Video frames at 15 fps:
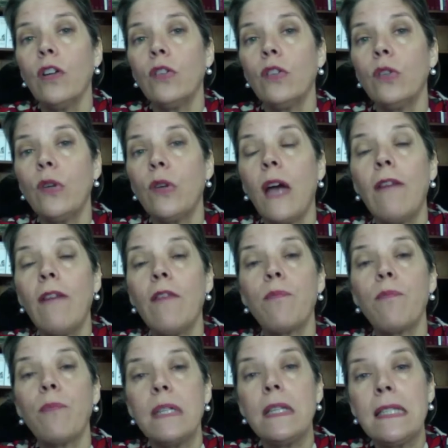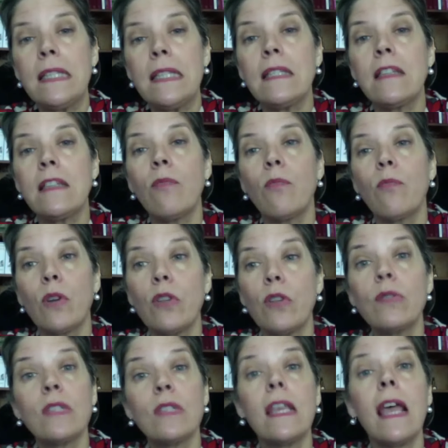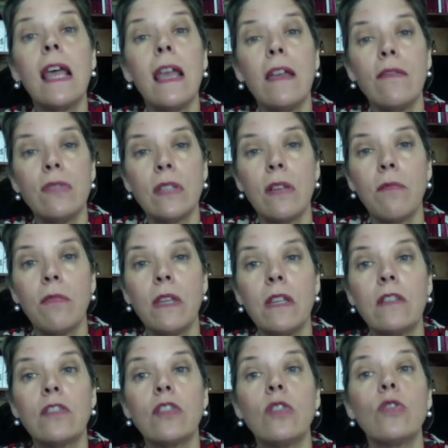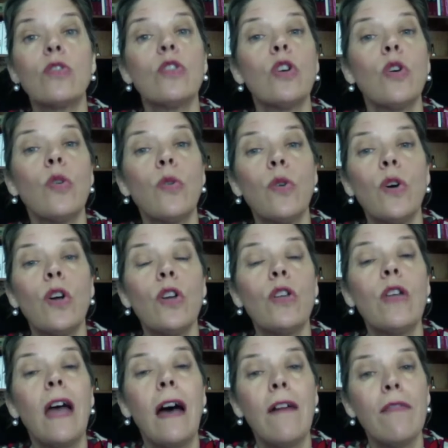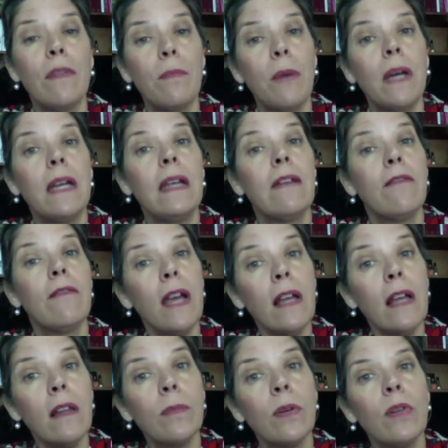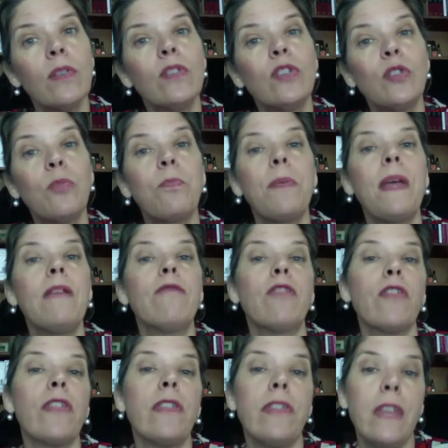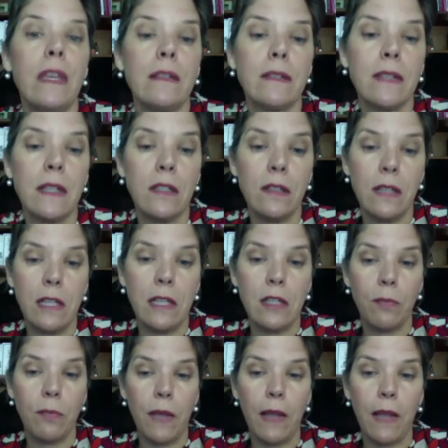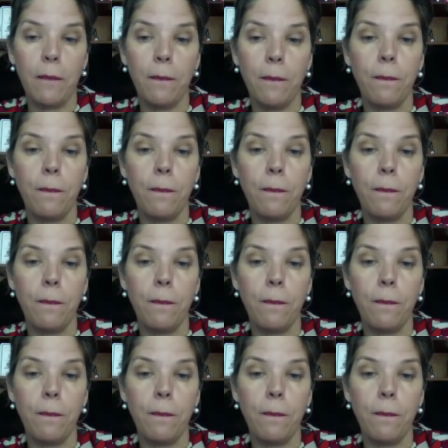do you have a system where you save something so you know you have the money available to pay for the things that you need to pay?